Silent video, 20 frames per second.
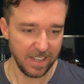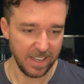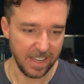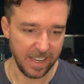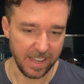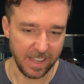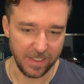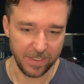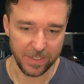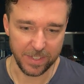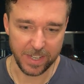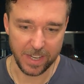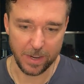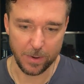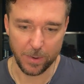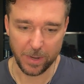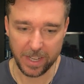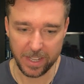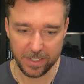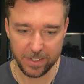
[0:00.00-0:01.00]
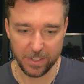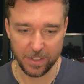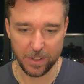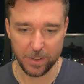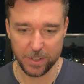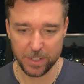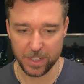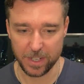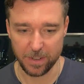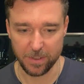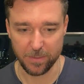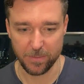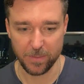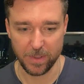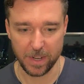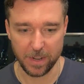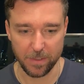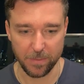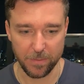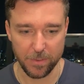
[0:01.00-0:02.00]
and we'll get to those in
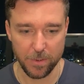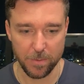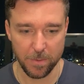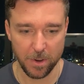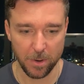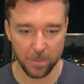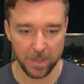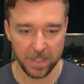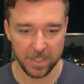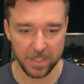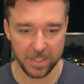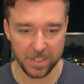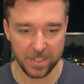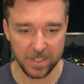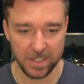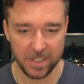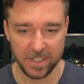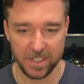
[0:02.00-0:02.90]
a few moments.